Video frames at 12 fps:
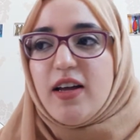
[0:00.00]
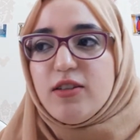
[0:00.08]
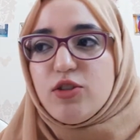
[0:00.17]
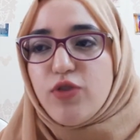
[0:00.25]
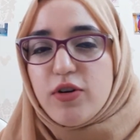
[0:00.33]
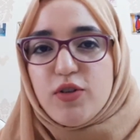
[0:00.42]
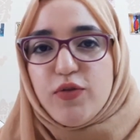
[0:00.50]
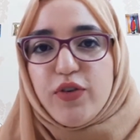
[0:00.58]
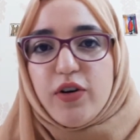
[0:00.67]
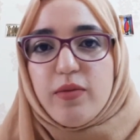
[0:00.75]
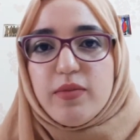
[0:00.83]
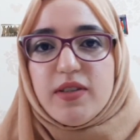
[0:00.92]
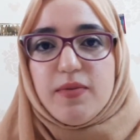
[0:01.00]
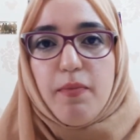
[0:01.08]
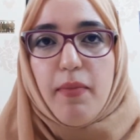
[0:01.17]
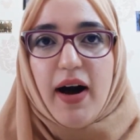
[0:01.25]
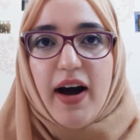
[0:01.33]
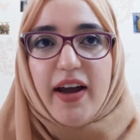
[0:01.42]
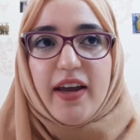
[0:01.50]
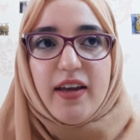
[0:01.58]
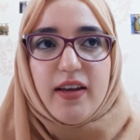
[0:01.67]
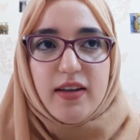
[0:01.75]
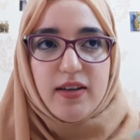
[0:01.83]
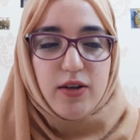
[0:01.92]
transformed
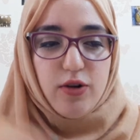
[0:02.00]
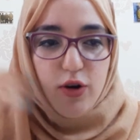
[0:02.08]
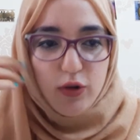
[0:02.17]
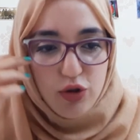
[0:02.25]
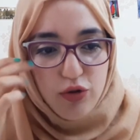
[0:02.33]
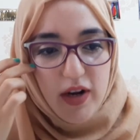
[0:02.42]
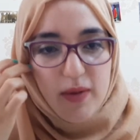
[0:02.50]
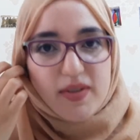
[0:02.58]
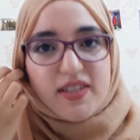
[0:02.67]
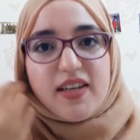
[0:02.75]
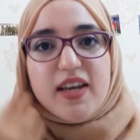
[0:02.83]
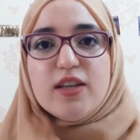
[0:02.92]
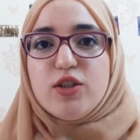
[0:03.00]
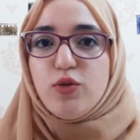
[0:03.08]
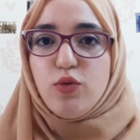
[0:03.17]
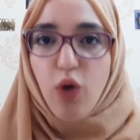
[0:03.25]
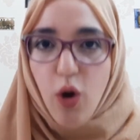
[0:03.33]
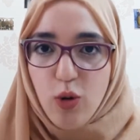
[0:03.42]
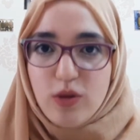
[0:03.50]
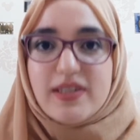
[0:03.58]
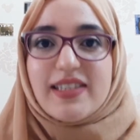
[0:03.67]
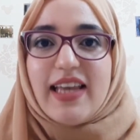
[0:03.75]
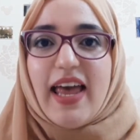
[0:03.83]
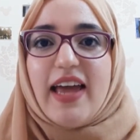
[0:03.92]
my, dreams into goals,
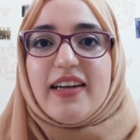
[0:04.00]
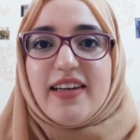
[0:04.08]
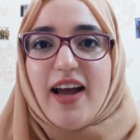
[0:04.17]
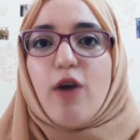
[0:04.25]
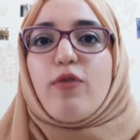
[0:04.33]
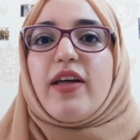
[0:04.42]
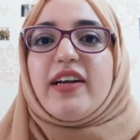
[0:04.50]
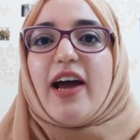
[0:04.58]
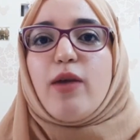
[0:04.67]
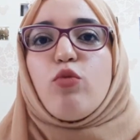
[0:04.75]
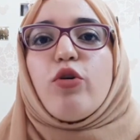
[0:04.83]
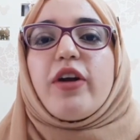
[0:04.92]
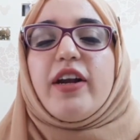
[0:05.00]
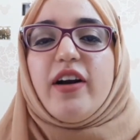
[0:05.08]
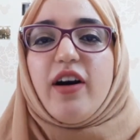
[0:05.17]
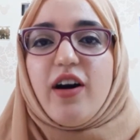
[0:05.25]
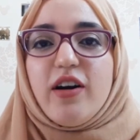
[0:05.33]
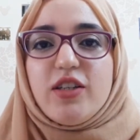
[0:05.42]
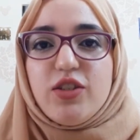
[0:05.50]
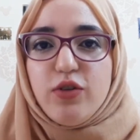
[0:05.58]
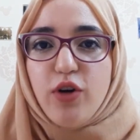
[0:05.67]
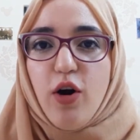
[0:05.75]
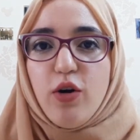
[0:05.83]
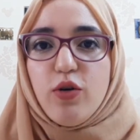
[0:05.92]
and now that I'm working hard to
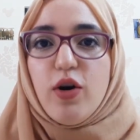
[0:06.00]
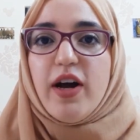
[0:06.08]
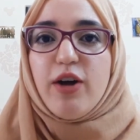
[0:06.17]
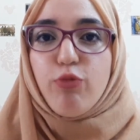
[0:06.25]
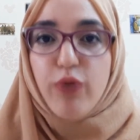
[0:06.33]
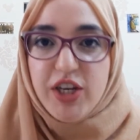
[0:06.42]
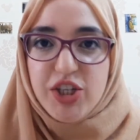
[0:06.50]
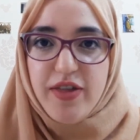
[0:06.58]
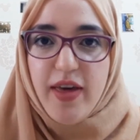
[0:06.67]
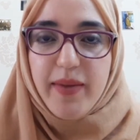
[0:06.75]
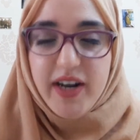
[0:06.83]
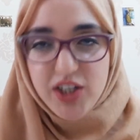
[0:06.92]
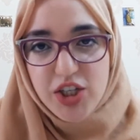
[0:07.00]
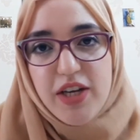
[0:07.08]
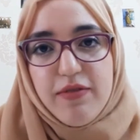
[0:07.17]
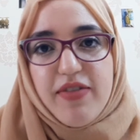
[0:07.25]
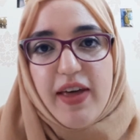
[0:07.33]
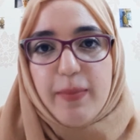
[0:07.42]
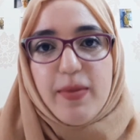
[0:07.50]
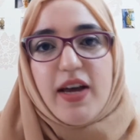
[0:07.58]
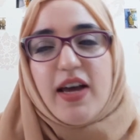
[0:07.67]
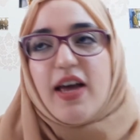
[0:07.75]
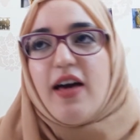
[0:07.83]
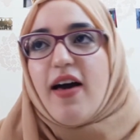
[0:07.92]
go reach them and achieve them.
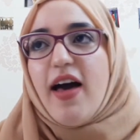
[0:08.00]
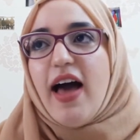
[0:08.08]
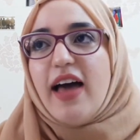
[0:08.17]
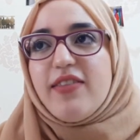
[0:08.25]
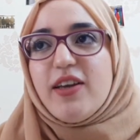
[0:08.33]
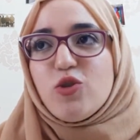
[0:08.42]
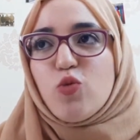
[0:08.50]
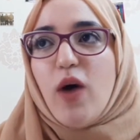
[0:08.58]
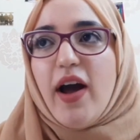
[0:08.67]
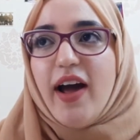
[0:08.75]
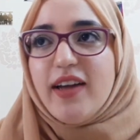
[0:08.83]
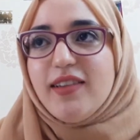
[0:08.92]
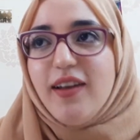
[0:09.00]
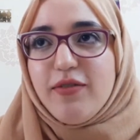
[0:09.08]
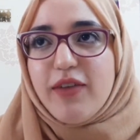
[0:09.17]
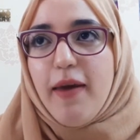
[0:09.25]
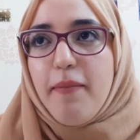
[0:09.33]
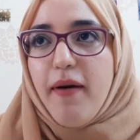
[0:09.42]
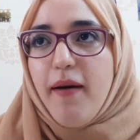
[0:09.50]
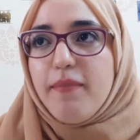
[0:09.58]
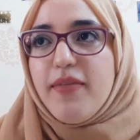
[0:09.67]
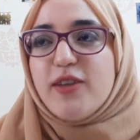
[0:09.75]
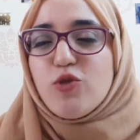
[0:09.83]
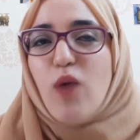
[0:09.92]
That's why I love K-pop.
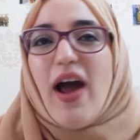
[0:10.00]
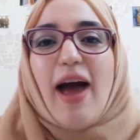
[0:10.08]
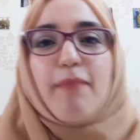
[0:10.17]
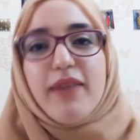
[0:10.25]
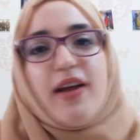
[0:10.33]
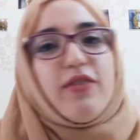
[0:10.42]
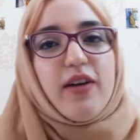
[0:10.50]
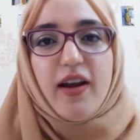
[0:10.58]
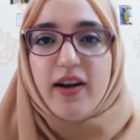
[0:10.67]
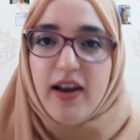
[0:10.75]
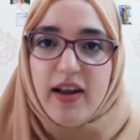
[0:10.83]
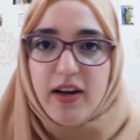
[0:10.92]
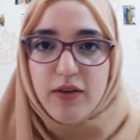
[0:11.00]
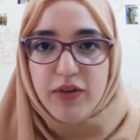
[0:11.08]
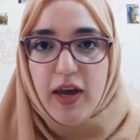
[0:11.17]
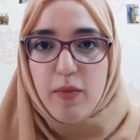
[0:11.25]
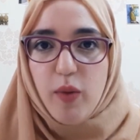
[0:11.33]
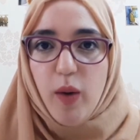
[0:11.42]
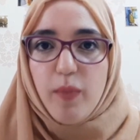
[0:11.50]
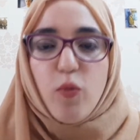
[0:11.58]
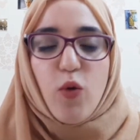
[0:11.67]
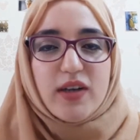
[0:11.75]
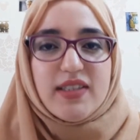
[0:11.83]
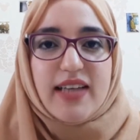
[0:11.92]
That's why I'm never gonna let go of K-pop.
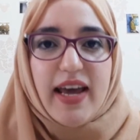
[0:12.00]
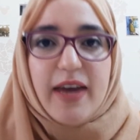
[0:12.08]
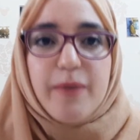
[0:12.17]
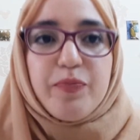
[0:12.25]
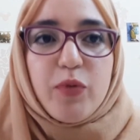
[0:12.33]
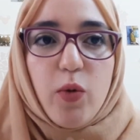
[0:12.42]
One day,